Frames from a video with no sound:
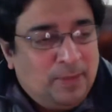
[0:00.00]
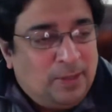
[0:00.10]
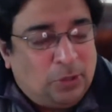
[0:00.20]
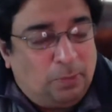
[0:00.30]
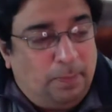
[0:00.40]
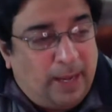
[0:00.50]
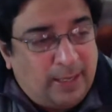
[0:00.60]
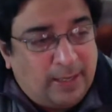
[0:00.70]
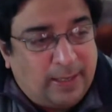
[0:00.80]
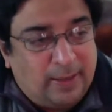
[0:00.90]
So
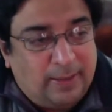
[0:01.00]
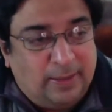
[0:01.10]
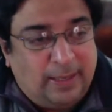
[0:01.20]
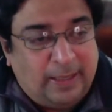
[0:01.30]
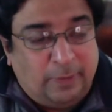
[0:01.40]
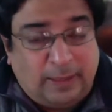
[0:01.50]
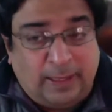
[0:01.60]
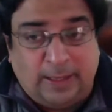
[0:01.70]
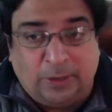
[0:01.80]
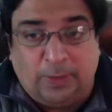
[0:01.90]
banner
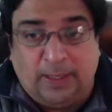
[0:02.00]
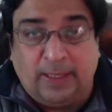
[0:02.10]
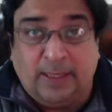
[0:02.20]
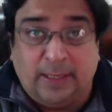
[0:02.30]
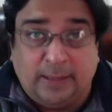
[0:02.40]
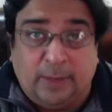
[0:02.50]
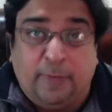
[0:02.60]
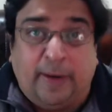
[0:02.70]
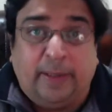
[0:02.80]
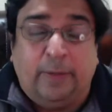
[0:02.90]
advertisement is another
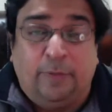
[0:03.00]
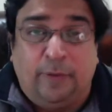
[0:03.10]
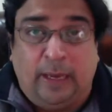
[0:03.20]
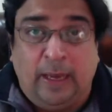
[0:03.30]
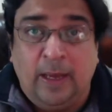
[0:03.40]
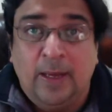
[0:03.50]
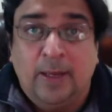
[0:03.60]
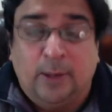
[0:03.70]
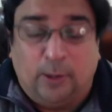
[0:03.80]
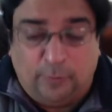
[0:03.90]
effective way
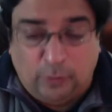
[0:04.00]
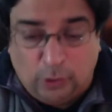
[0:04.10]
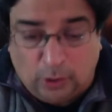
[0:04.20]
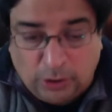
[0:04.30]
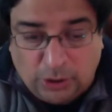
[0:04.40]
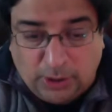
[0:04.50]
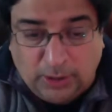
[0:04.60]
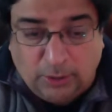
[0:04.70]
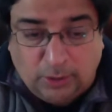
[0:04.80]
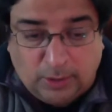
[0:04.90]
of
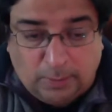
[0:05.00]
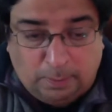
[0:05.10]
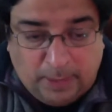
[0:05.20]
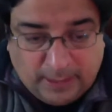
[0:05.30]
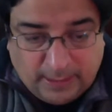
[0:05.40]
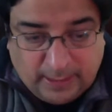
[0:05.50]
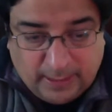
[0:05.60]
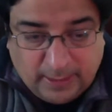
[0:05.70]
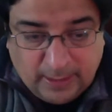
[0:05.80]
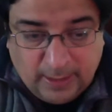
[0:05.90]
launching your
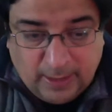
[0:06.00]
business,